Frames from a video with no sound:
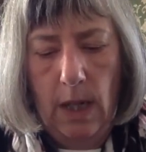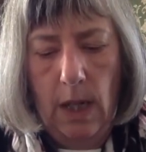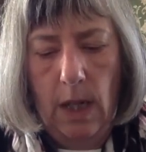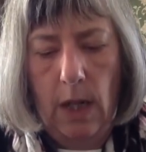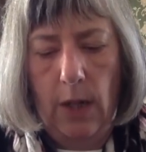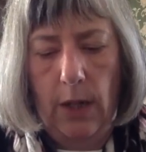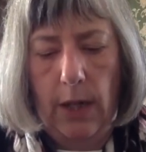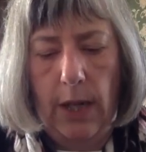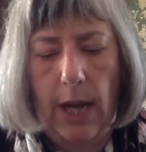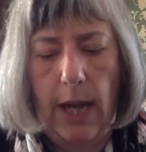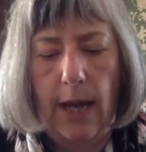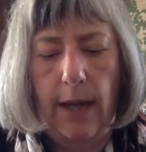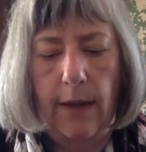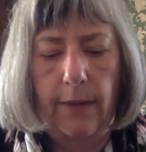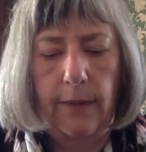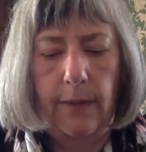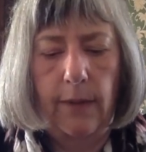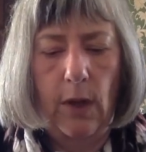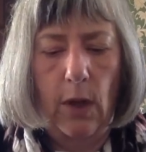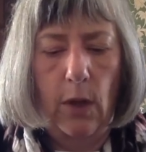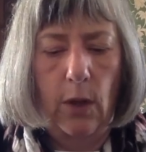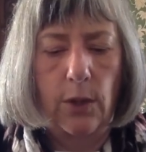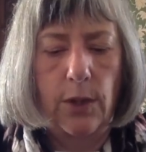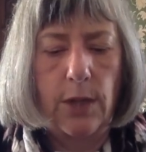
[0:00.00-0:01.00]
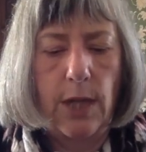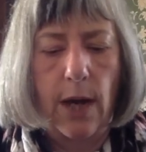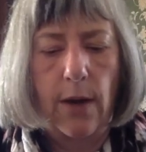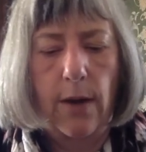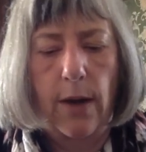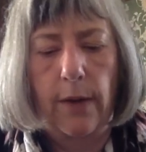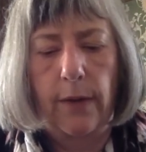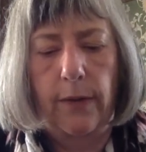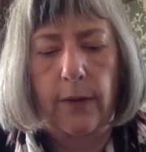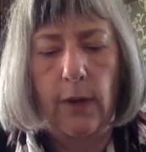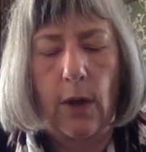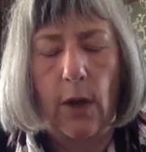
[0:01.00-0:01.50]
Okay, so
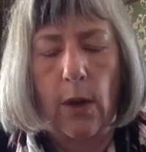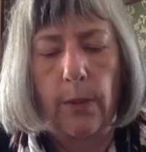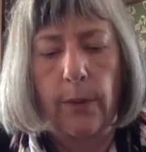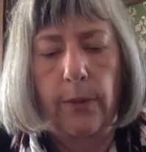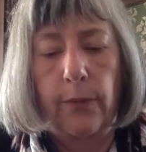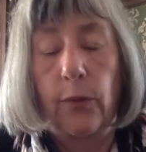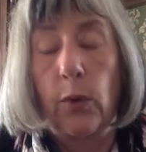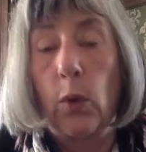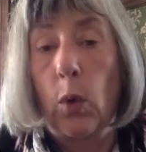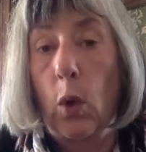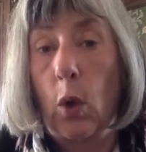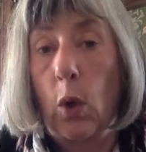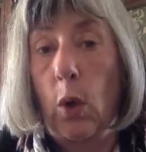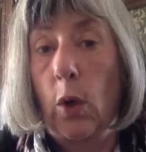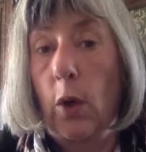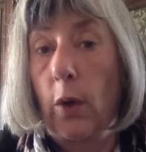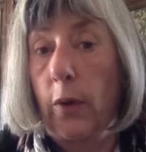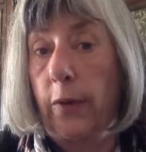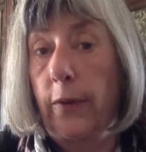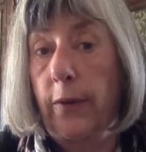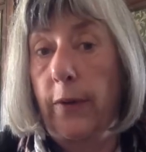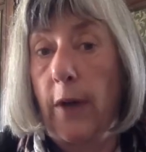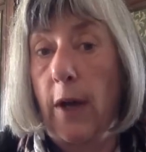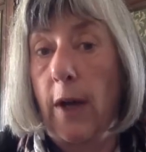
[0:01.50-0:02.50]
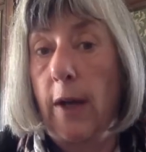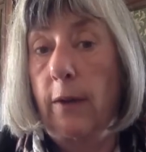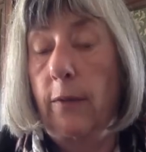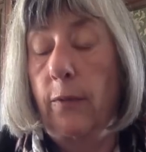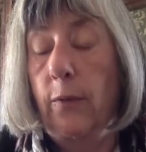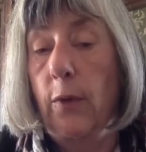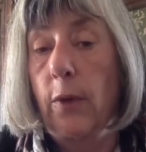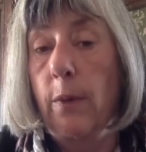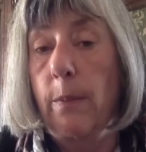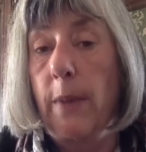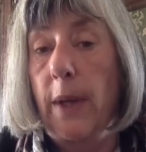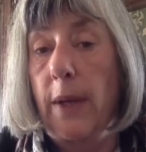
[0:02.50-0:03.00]
tarotscopes for Earth signs
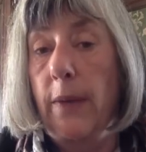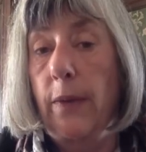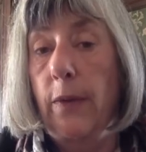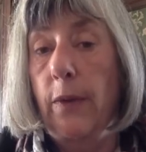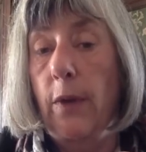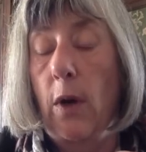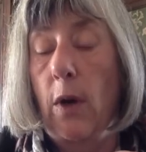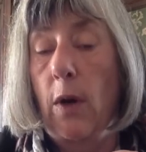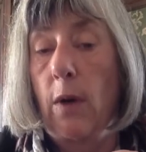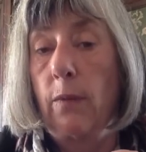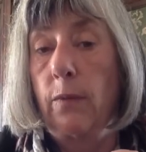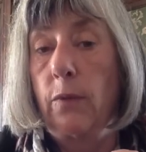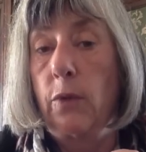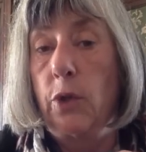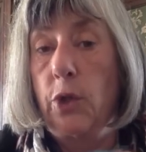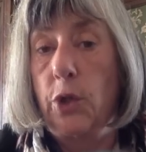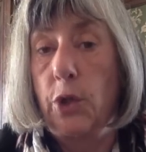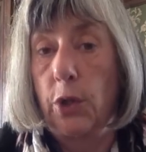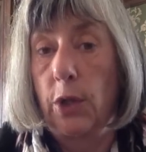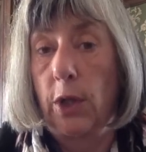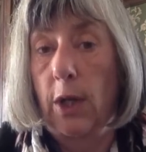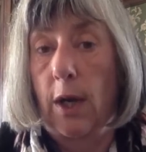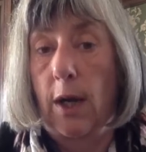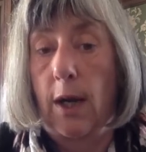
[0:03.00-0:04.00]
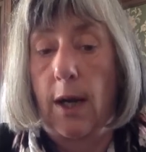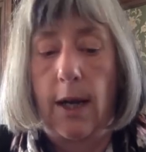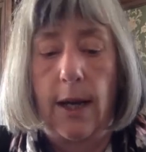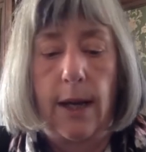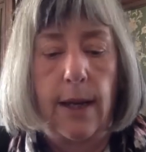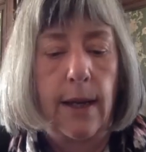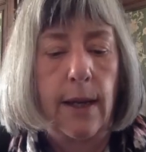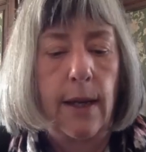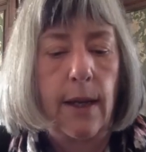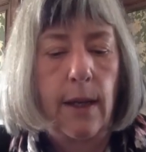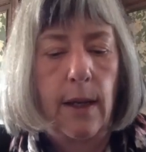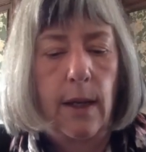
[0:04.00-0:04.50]
for the month of
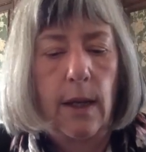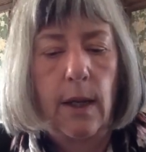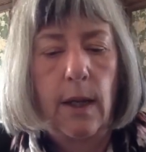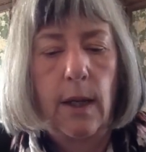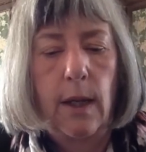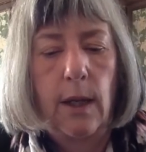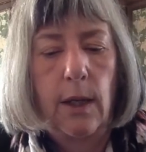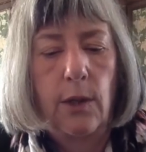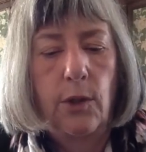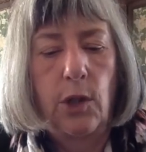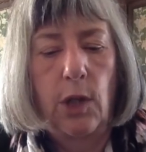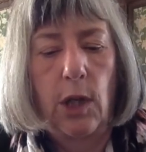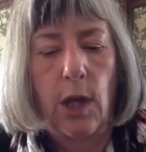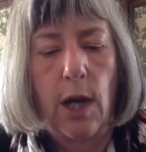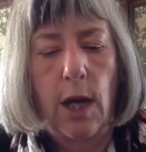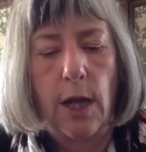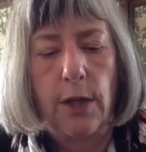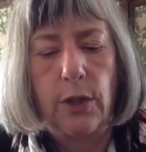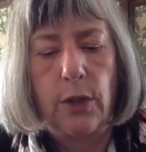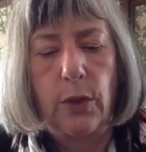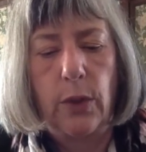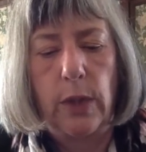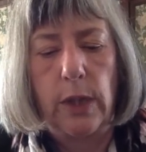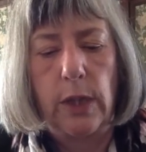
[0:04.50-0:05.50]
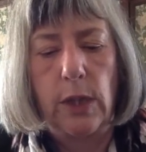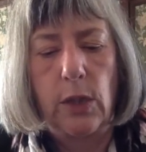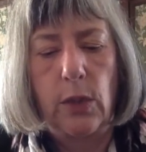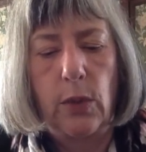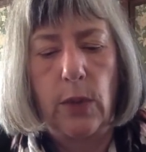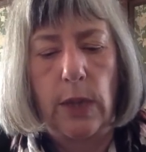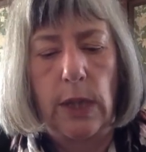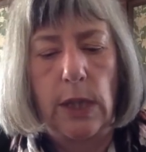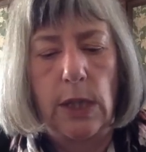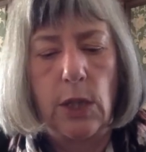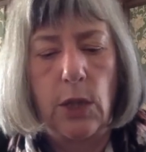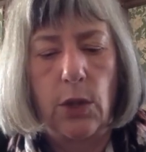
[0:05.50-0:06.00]
July
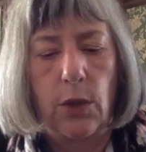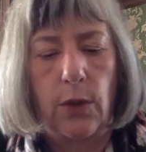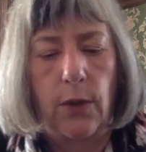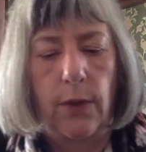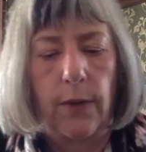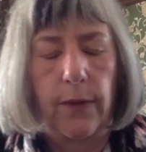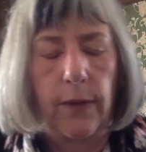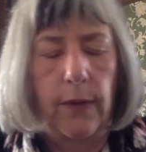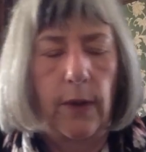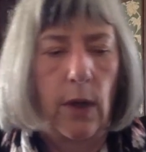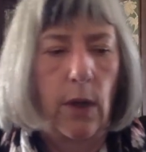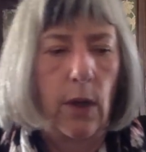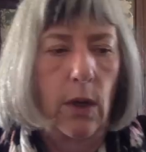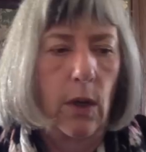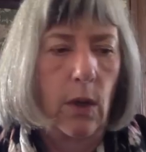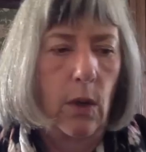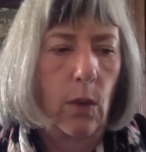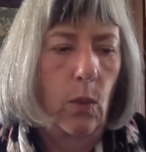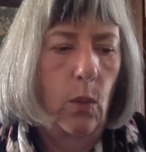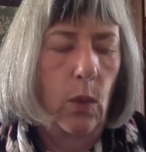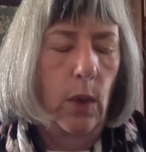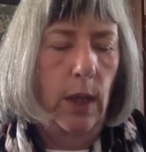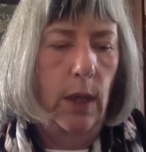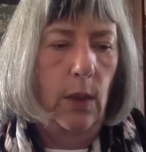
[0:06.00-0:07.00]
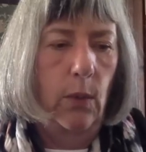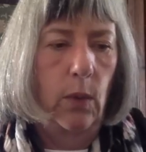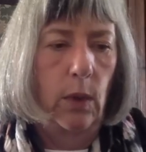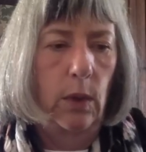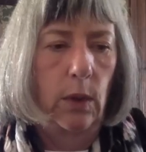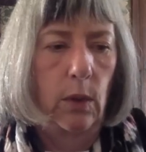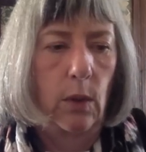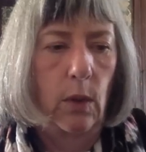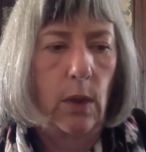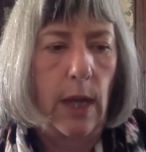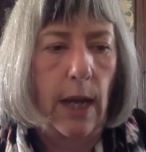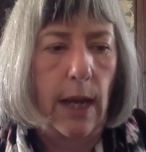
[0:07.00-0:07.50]
2022. So we will
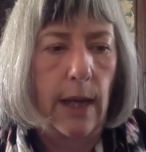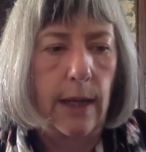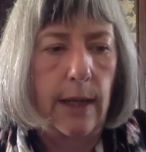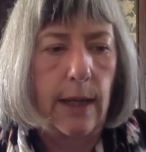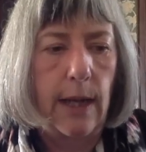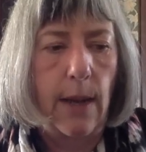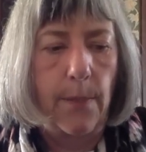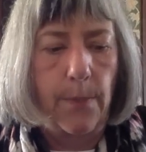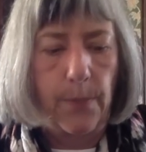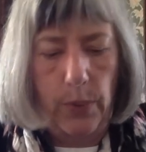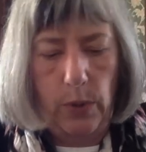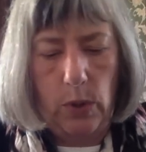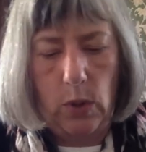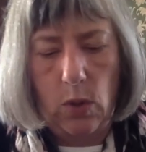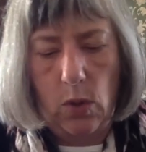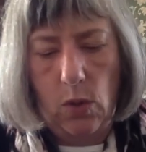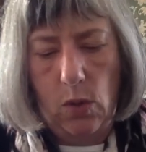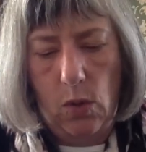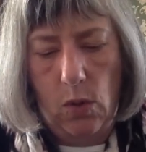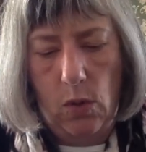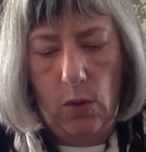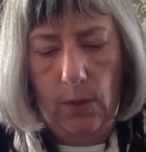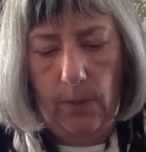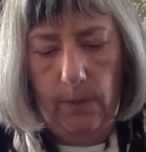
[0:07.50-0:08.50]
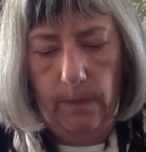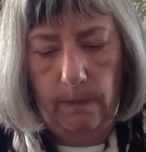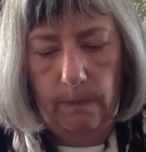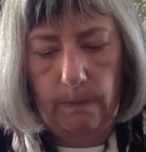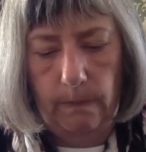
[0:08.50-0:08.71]
look at Capricorn,